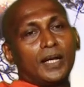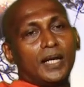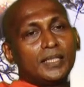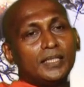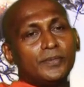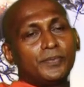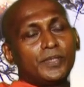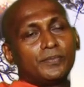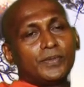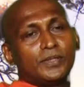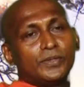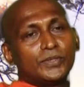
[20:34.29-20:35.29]
other
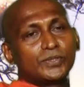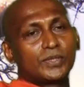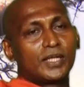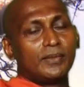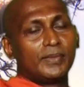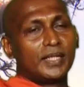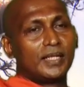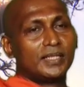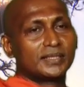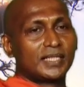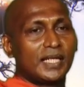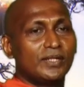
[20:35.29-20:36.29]
people also come and
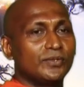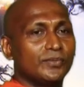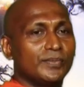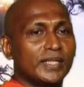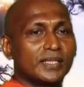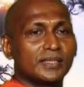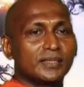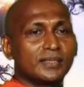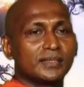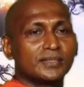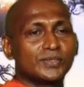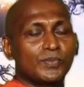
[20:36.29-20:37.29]
ask, can you make
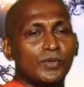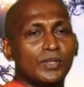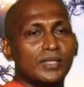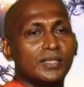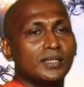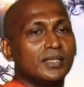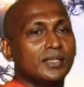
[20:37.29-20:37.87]
a small